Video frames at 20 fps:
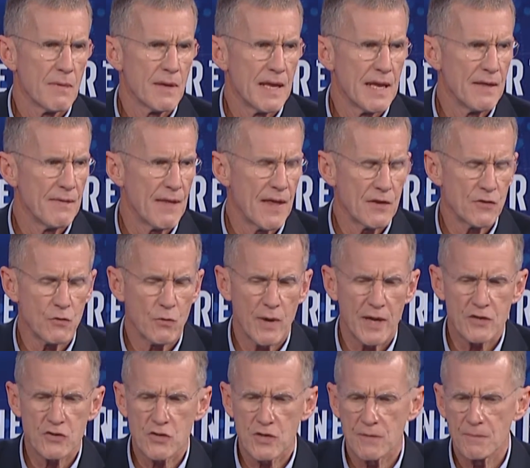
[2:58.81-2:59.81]
in that
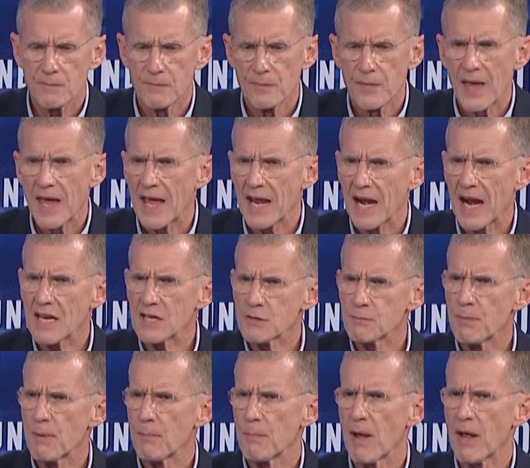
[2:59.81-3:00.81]
direction. And I
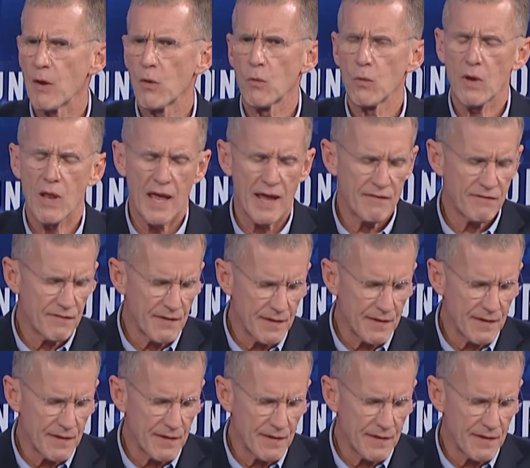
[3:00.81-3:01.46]
spent my whole life,